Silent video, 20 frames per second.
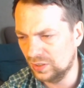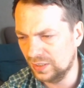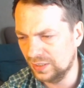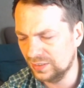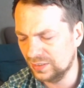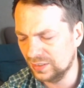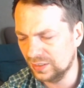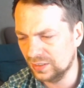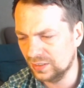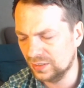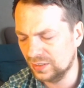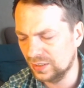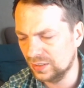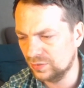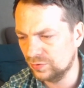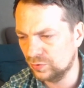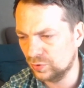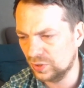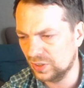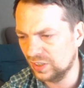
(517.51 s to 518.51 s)
I think
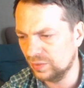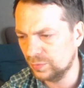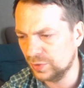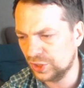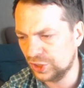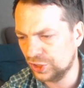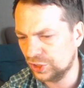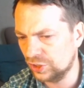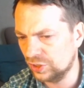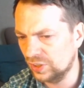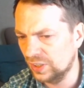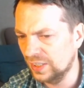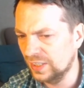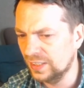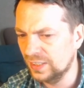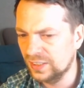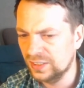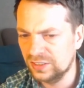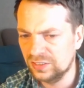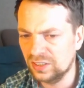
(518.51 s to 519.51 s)
that for amateur,
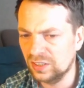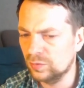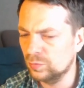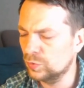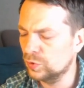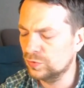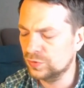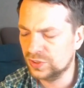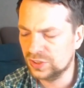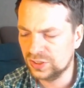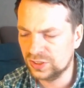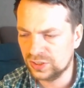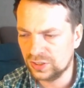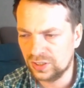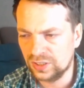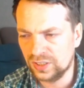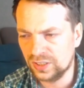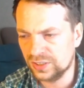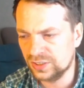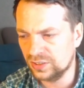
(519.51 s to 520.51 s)
10 moves is
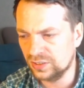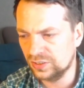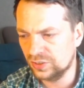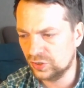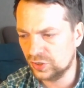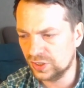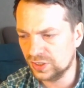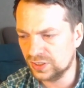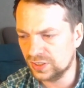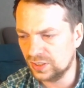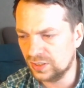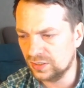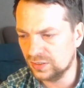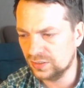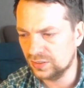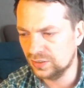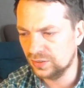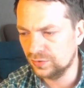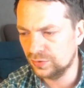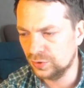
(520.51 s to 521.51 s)
excellent result.
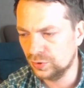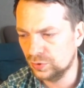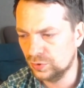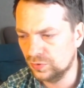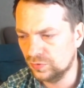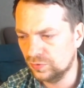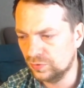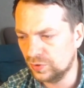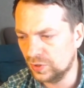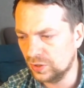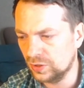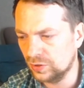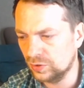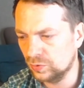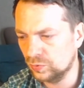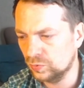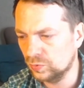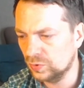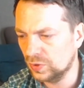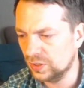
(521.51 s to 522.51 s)
If you
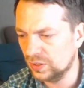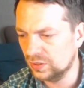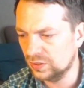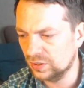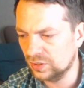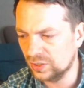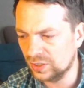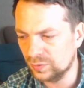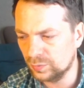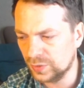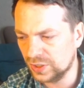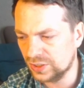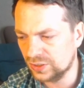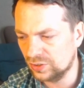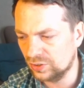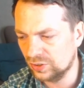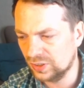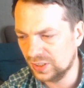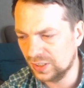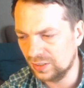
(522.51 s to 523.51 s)
follow a
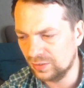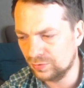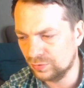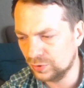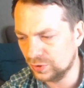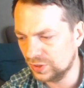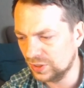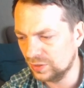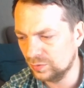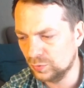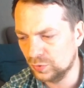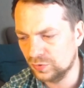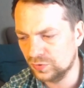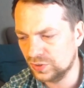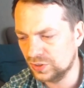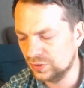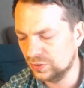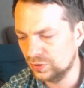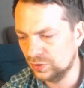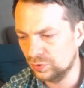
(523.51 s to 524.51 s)
Grandmaster game for 10 moves,
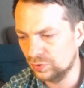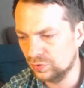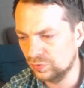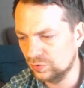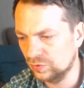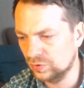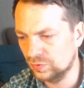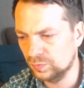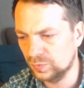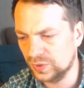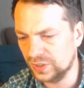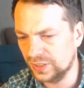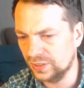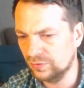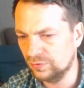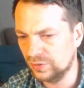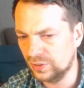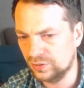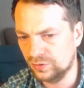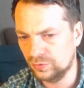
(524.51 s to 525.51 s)
you're playing
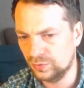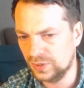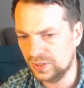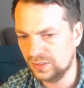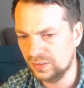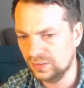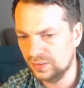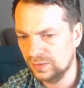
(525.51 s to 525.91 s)
very well.